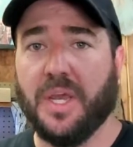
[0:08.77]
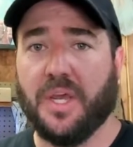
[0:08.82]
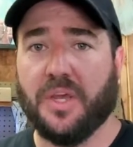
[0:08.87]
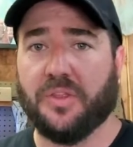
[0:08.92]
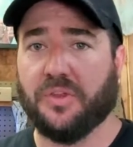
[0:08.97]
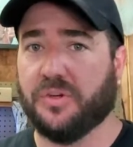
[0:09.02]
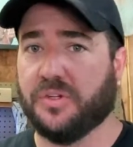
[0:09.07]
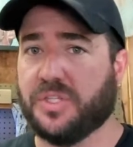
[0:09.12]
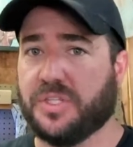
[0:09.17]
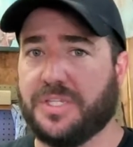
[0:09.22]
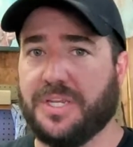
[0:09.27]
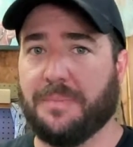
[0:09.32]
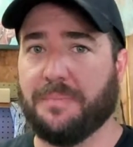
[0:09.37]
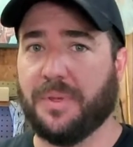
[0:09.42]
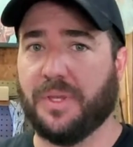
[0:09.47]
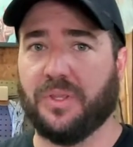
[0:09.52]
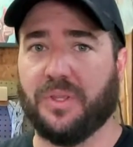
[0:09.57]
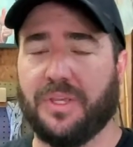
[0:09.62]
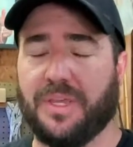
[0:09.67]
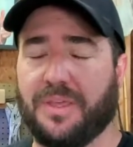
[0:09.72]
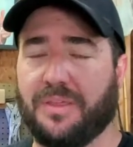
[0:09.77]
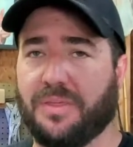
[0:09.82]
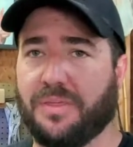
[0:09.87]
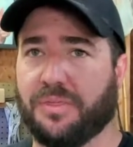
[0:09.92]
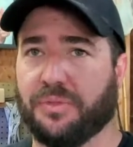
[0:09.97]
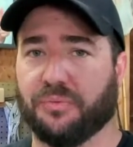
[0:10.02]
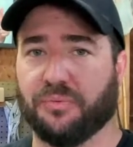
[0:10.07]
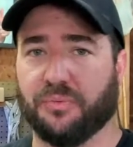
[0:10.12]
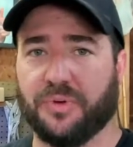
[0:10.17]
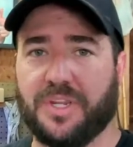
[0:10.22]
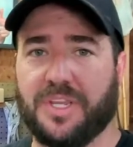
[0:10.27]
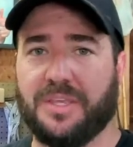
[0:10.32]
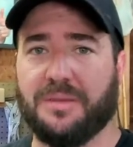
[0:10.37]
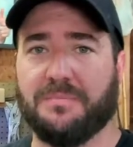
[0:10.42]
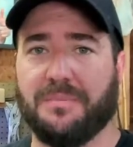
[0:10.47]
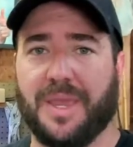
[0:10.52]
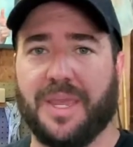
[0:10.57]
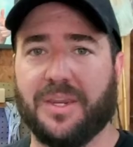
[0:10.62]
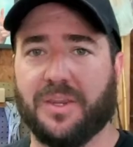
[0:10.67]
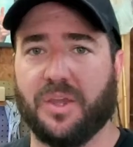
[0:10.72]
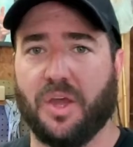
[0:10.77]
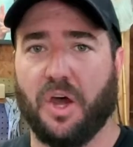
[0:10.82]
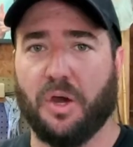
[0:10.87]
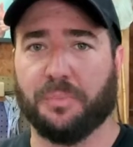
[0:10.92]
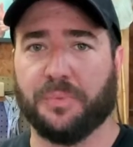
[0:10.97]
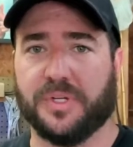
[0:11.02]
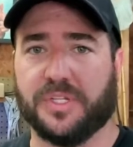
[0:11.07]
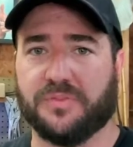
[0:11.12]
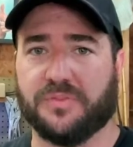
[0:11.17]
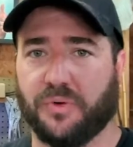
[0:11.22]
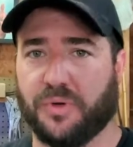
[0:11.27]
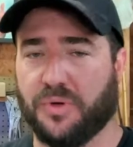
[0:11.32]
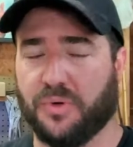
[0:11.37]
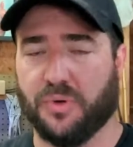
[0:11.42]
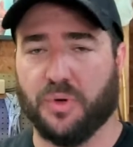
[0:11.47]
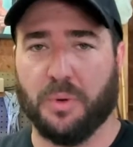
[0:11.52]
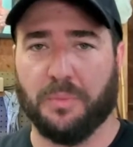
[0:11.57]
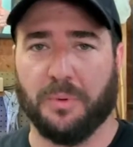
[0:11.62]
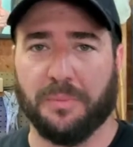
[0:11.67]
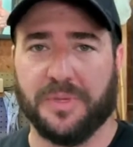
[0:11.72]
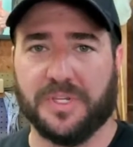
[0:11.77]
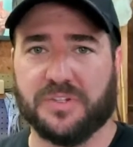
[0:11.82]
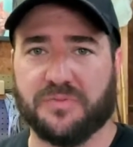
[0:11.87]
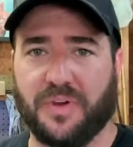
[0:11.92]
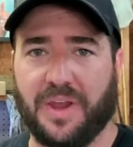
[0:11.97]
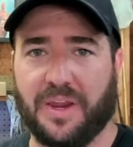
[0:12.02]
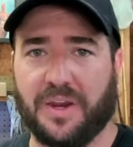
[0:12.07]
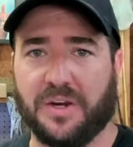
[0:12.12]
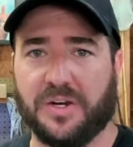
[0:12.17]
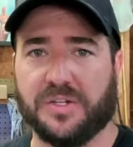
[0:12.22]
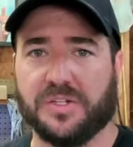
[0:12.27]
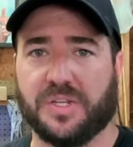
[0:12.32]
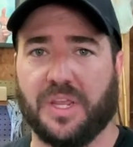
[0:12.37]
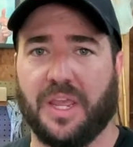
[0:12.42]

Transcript: There's typically three main culprits for your normal misfires,